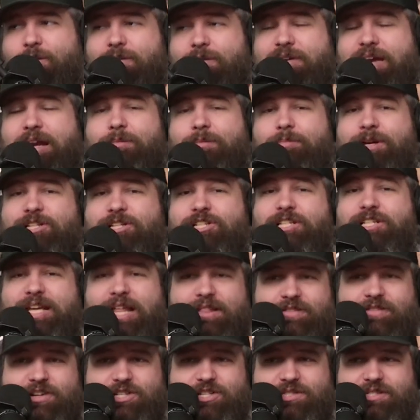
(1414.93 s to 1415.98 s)
We've got a bunch of
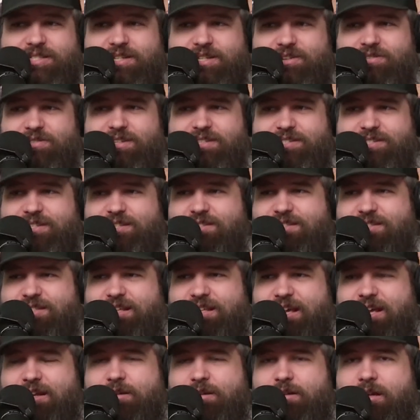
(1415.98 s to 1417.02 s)
television series since
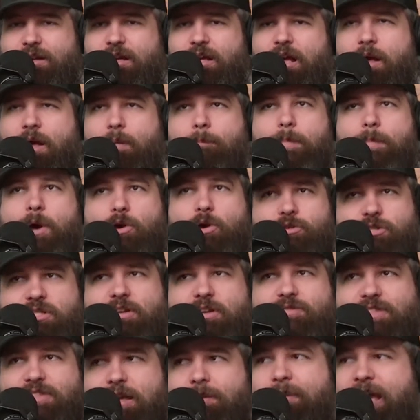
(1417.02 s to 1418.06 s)
then. Most
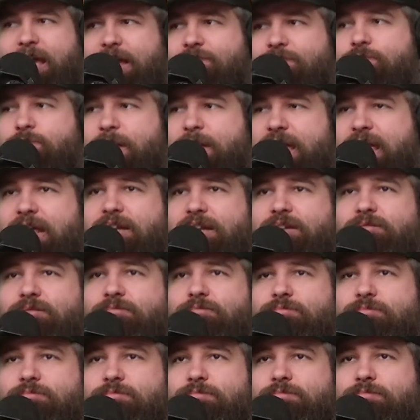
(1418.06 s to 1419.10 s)
of them have been
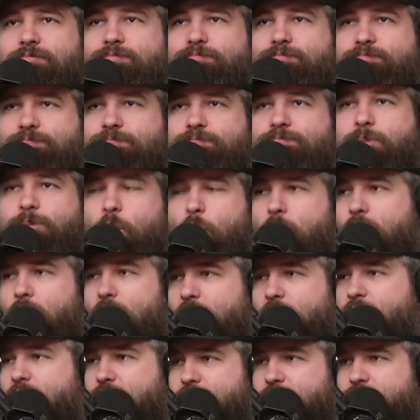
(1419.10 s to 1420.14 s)

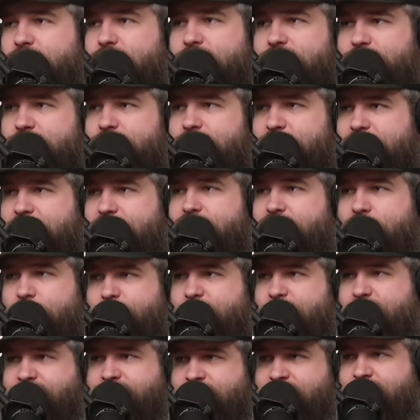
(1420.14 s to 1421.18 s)
poor in their
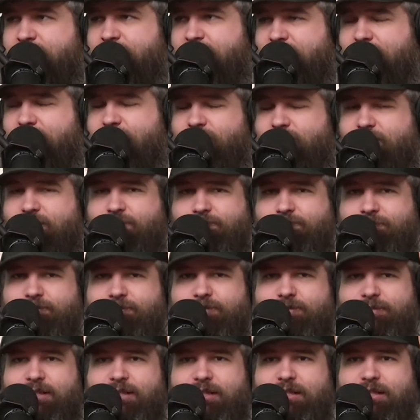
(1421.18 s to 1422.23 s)
presentation.
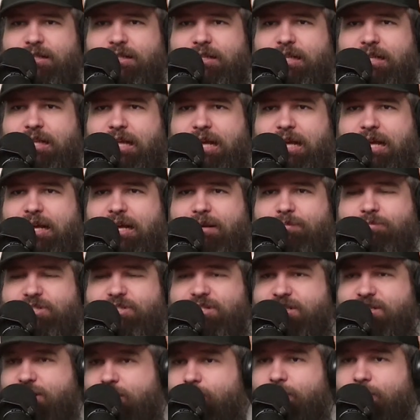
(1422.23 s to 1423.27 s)
I'm
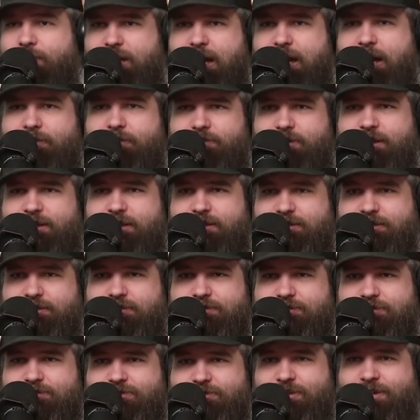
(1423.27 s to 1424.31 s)
still recovering
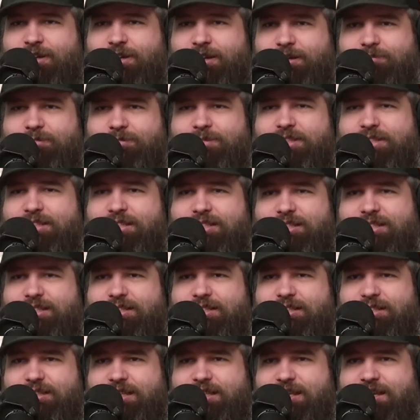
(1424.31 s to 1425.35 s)
from
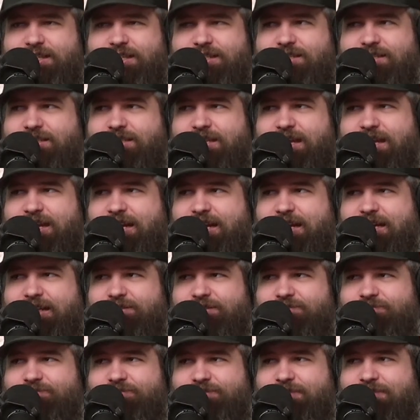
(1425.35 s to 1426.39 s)
this
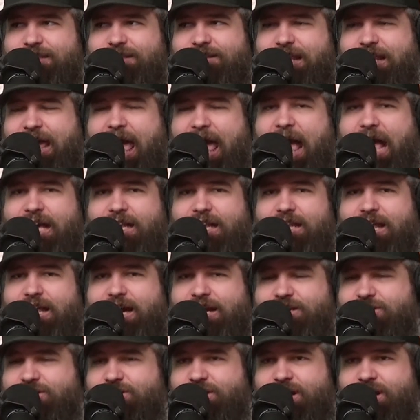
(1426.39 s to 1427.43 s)

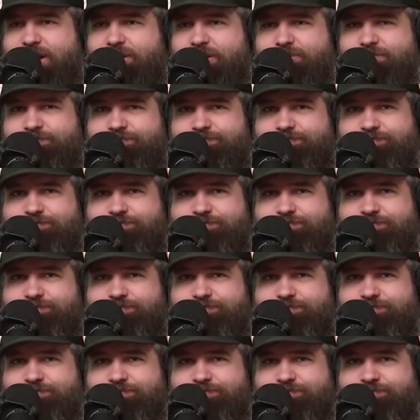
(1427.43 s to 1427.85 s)
Acolyte show.